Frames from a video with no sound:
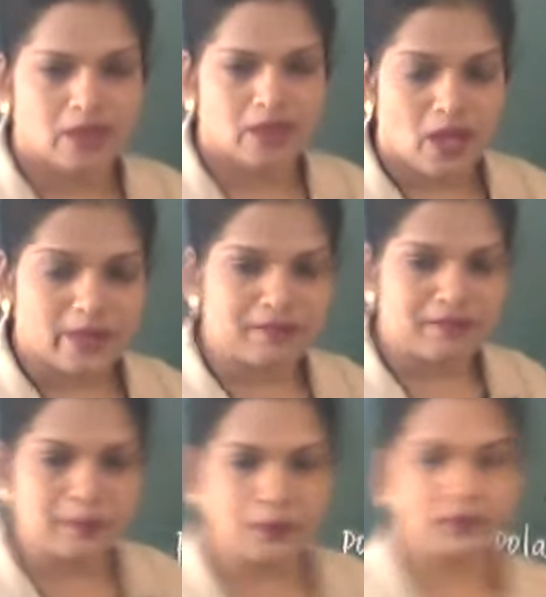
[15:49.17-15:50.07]
How can
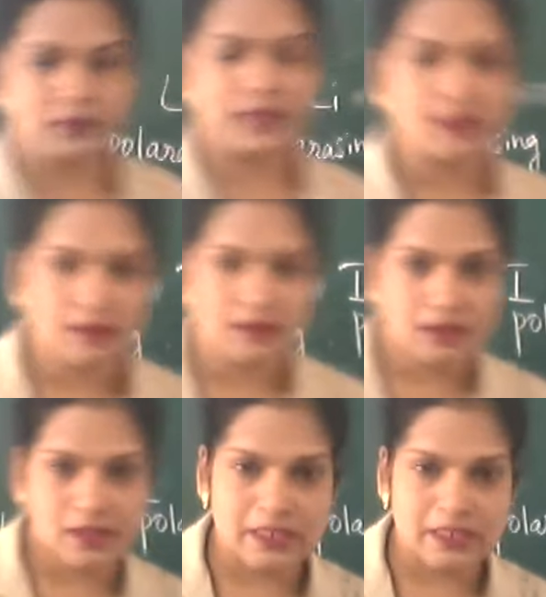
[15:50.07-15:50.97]
we prove that?
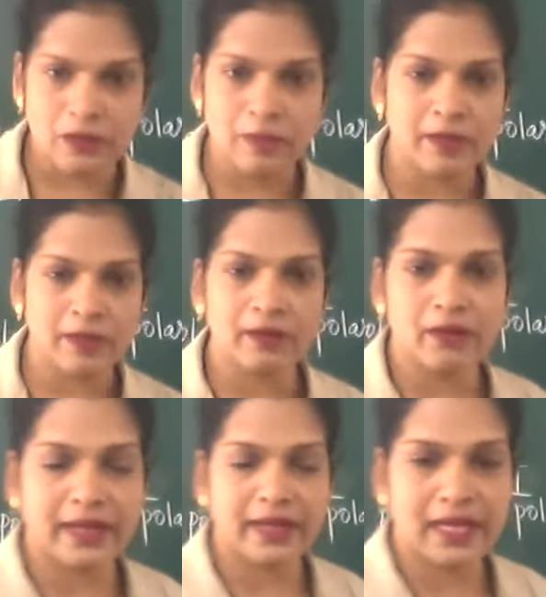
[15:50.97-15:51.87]
It is soluble in
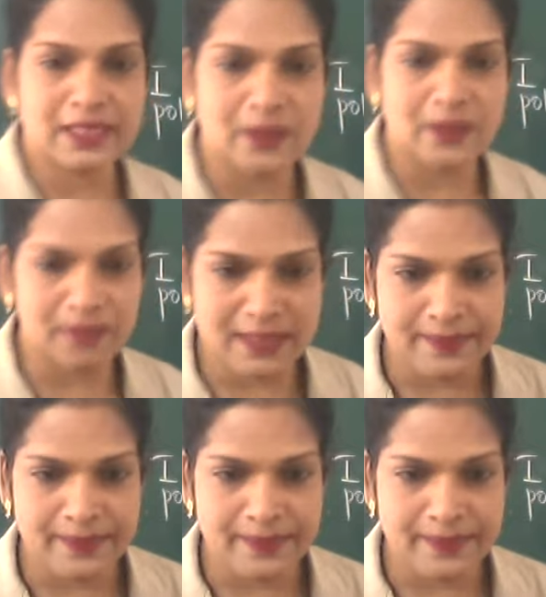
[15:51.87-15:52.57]
organic solvents.